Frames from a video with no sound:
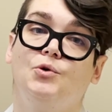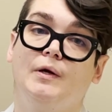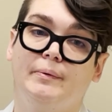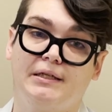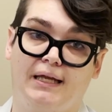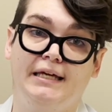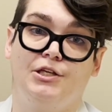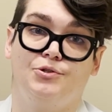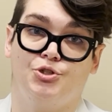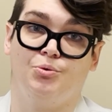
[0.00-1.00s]
we would like
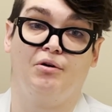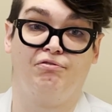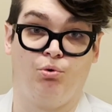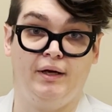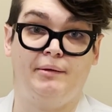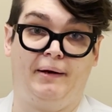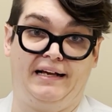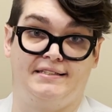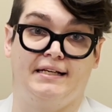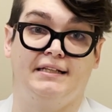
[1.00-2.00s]
you to avoid
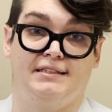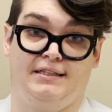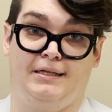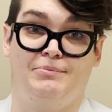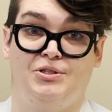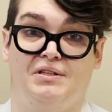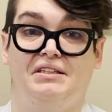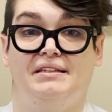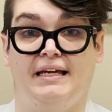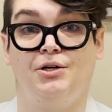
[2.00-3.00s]
passing it to them so that
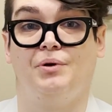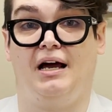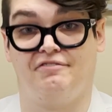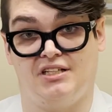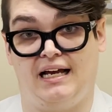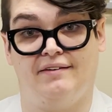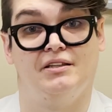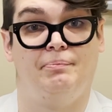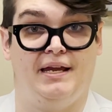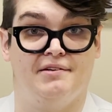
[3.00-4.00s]
they don't have to have
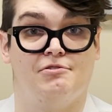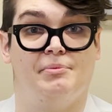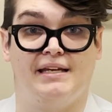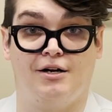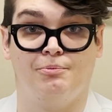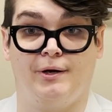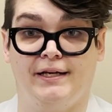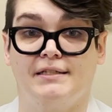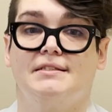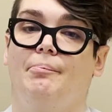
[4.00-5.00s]
the pain from the outbreaks.